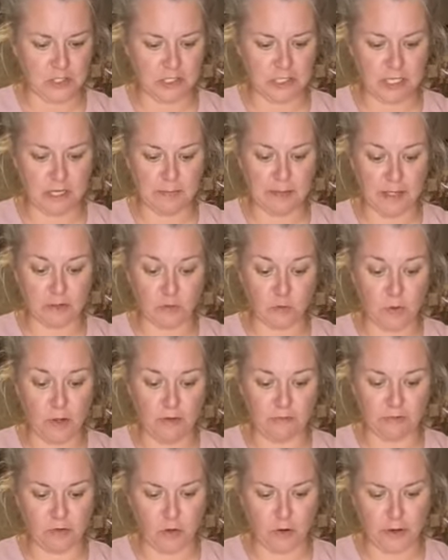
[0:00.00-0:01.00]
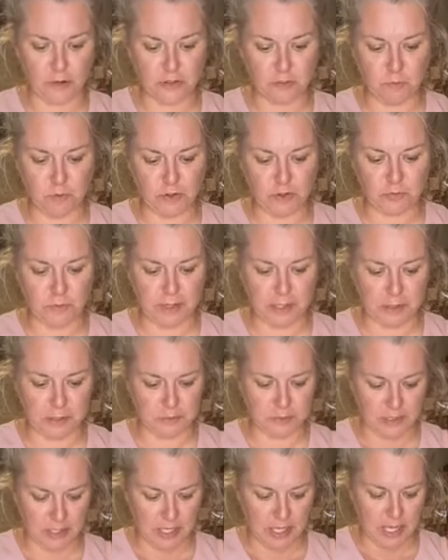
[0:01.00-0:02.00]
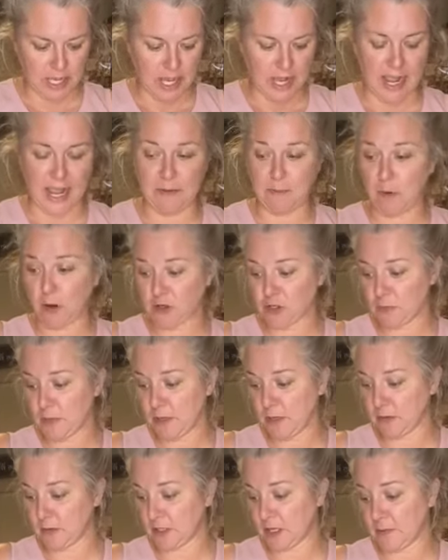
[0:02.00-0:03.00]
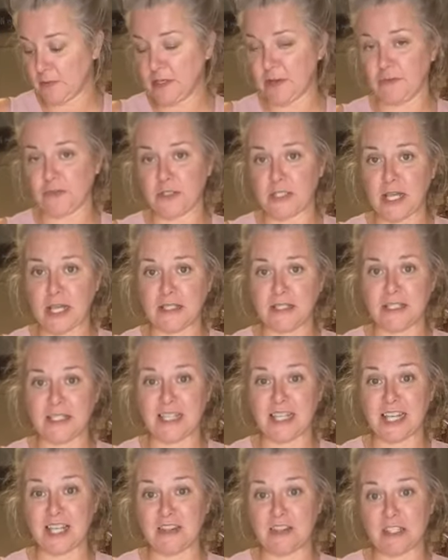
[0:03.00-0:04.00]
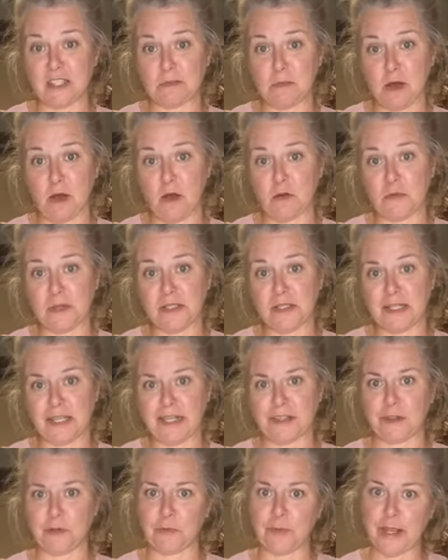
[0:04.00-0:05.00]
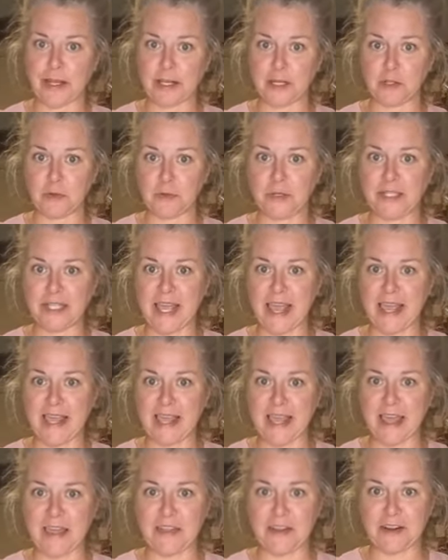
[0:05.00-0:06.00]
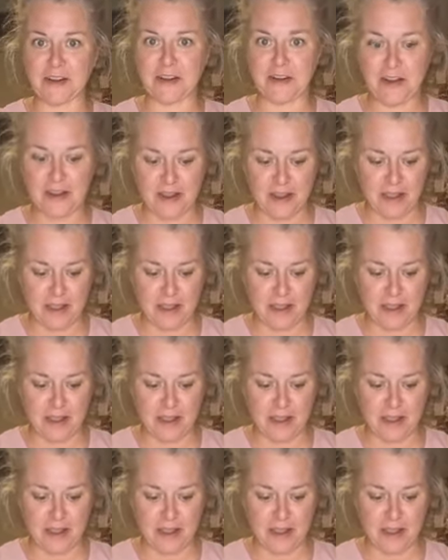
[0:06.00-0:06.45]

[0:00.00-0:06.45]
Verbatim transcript: She said about 12 large marshmallows. And marshmallows come in different sizes. They got the small ones, they got the regular ones. Hey, Heather!